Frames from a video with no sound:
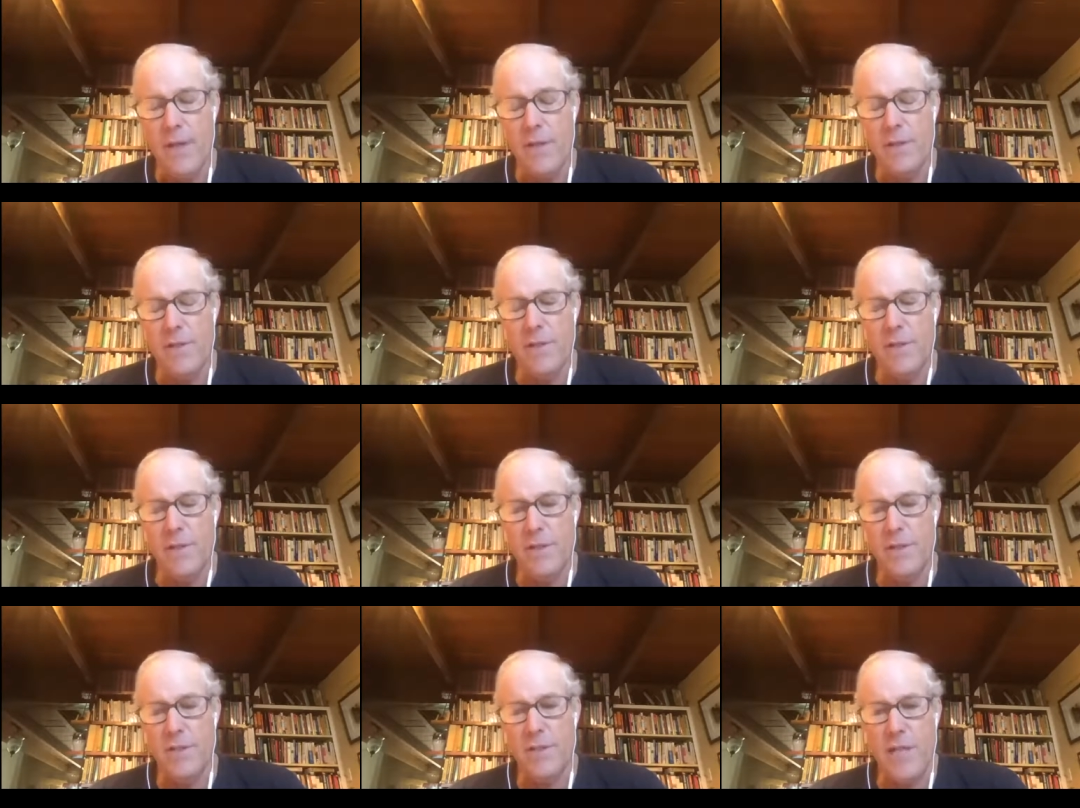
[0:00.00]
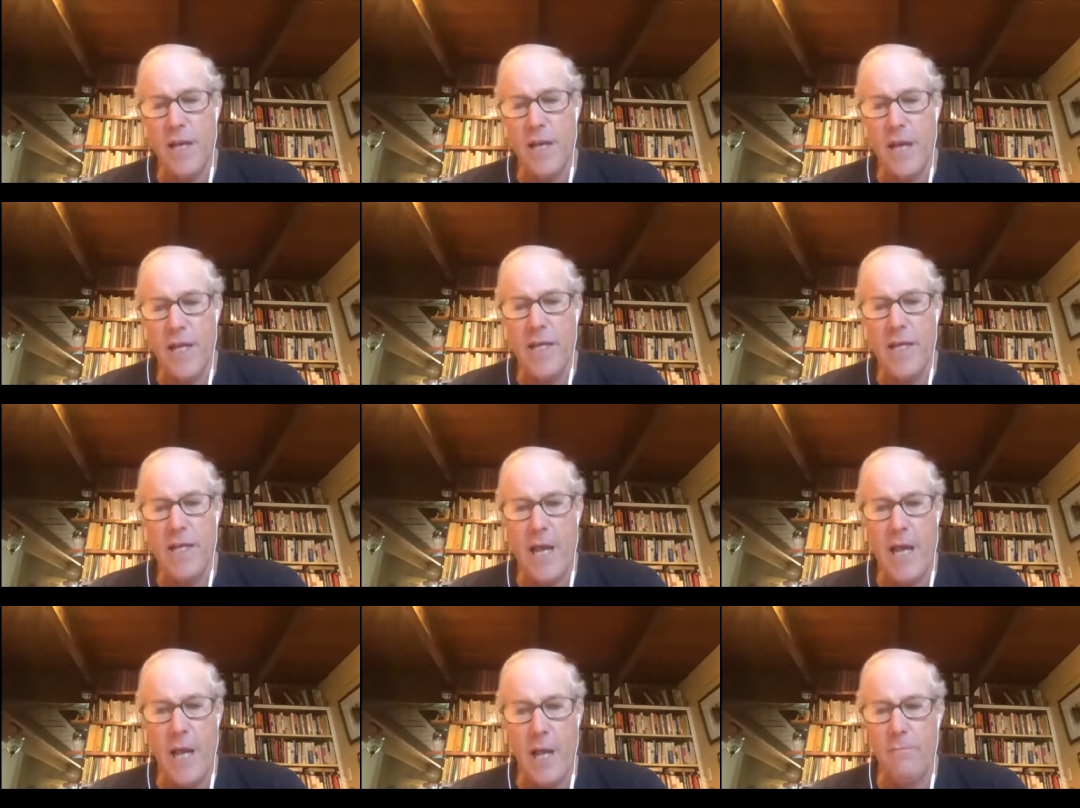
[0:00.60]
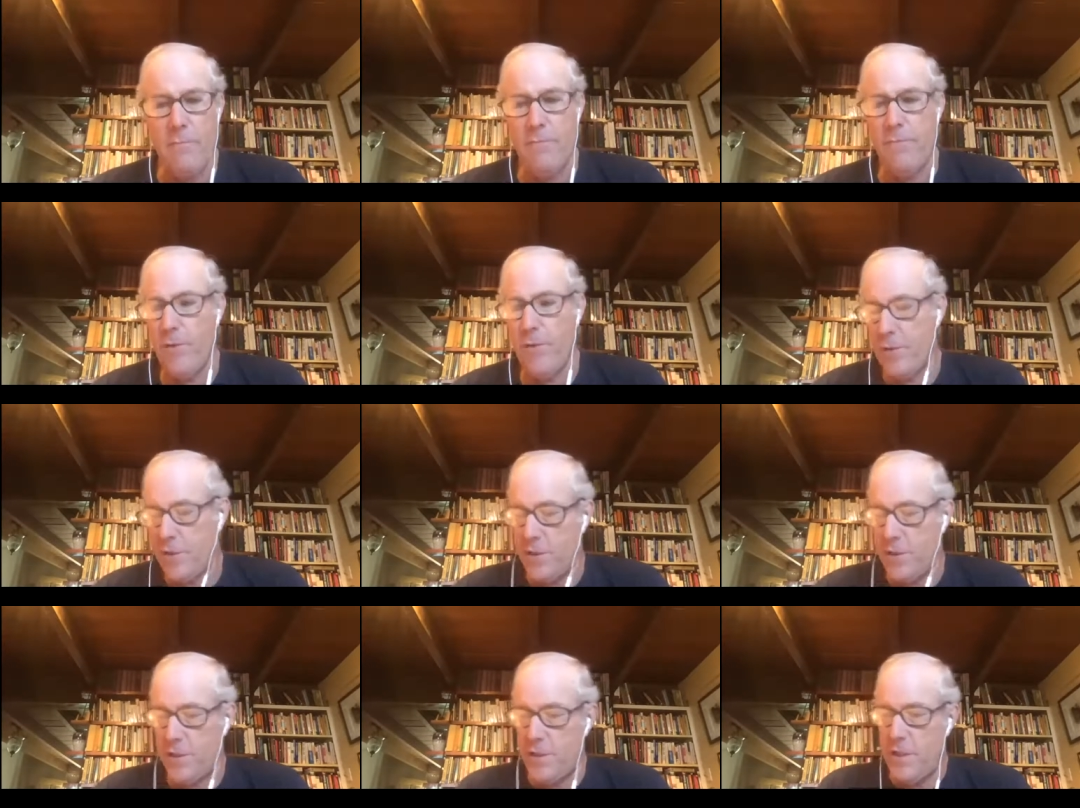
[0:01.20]
program to, to study
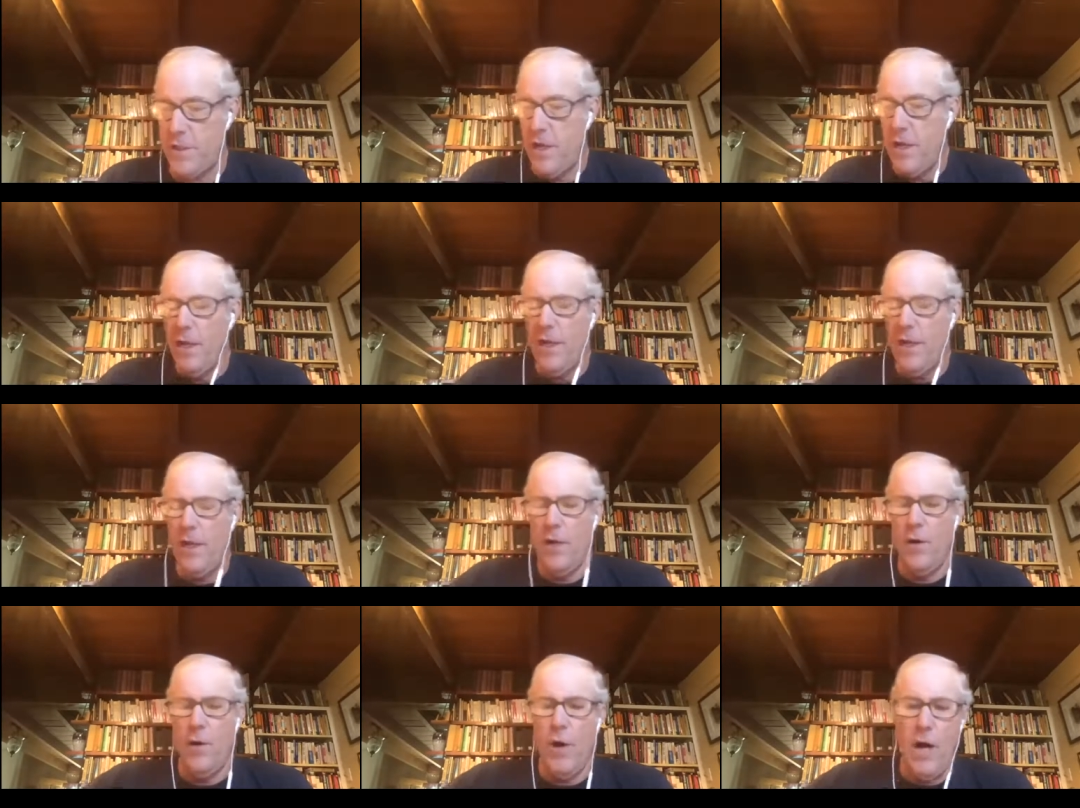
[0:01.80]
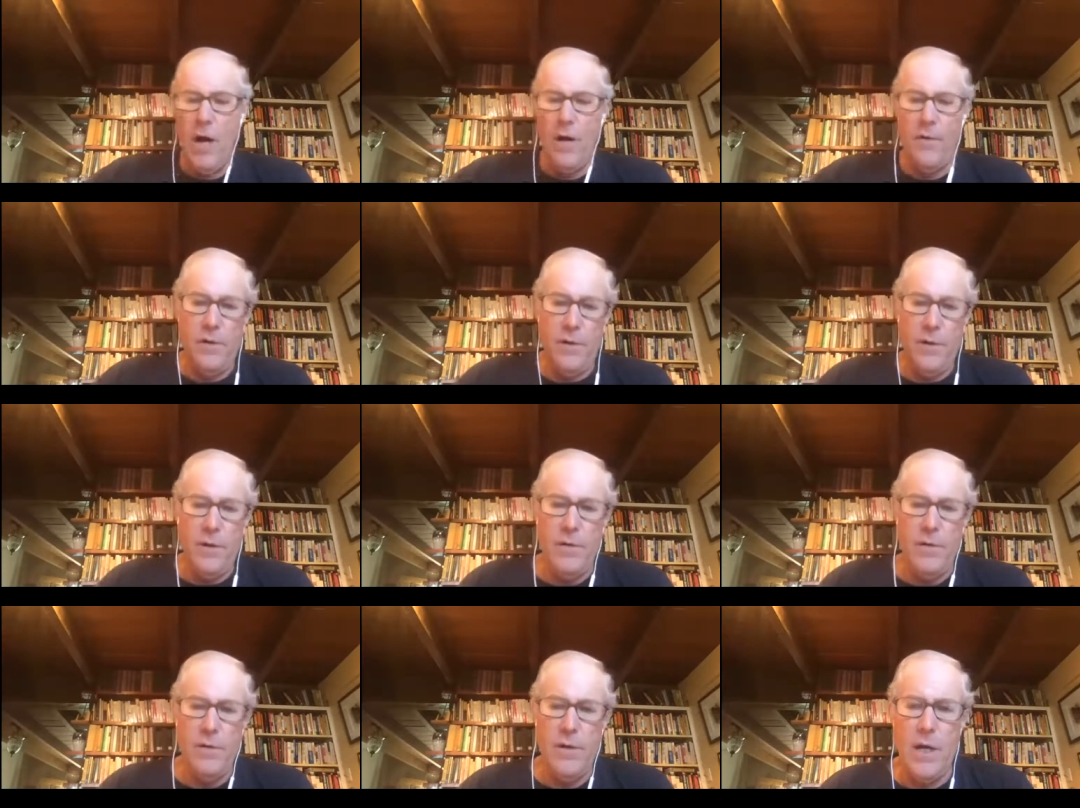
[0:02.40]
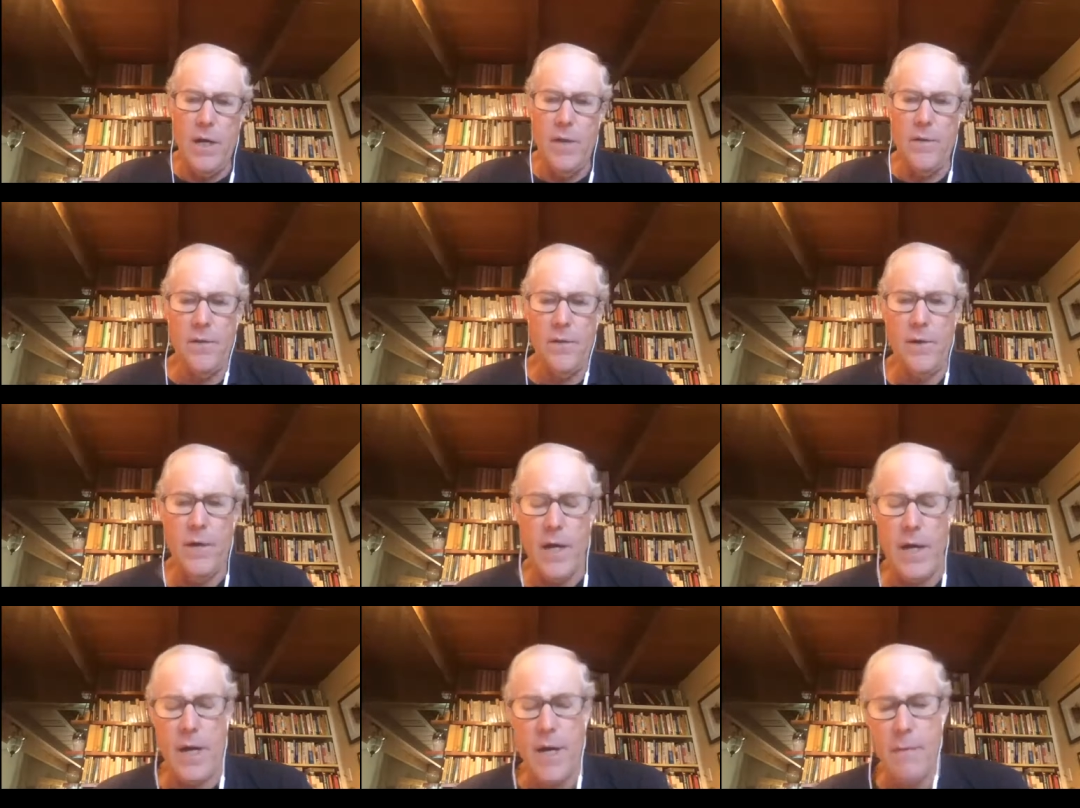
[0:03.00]
kelp versus you know other
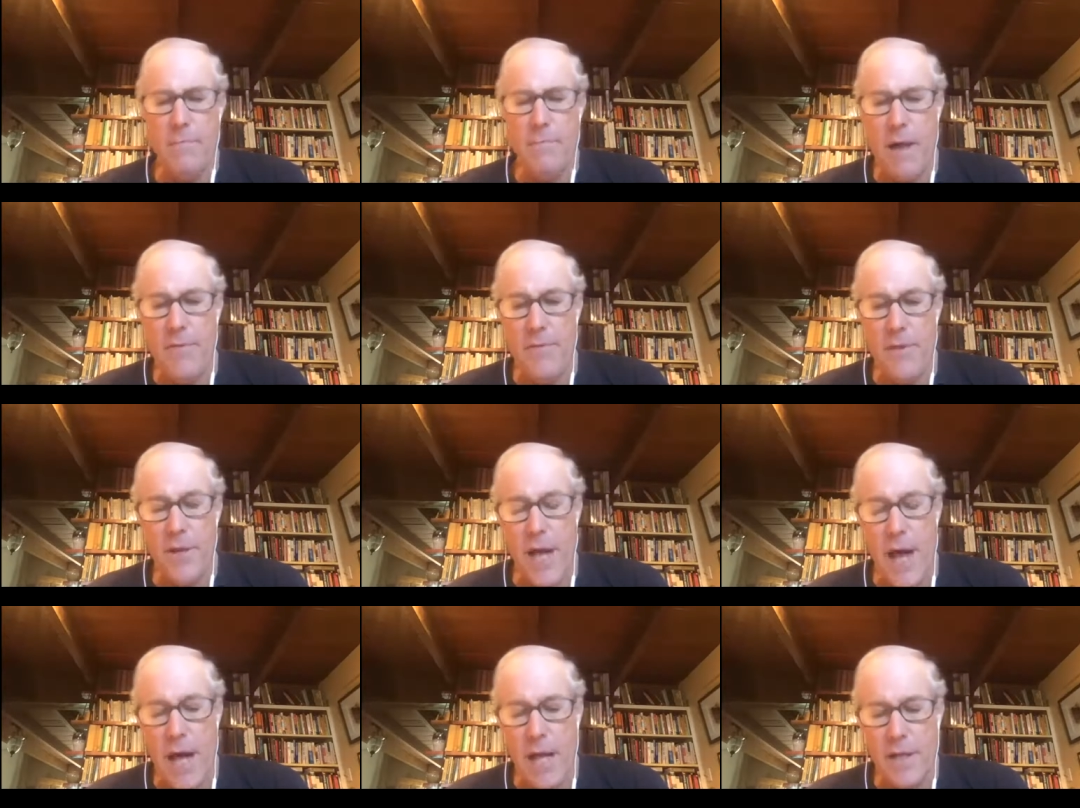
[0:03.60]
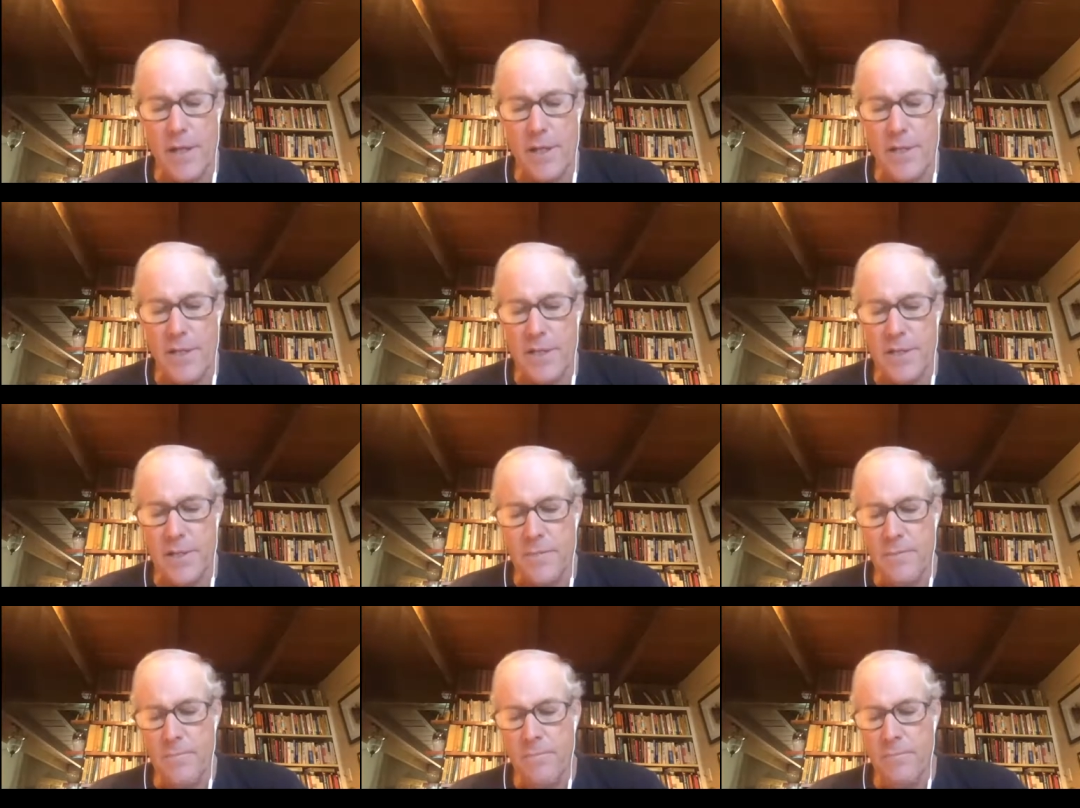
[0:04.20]
other uh, methodologies